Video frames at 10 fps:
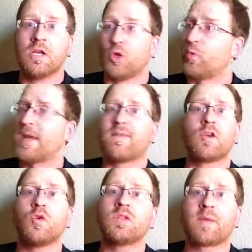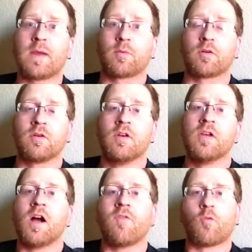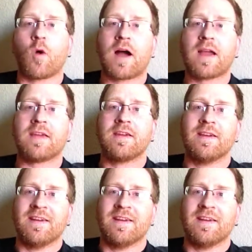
you read in the newspaper, of why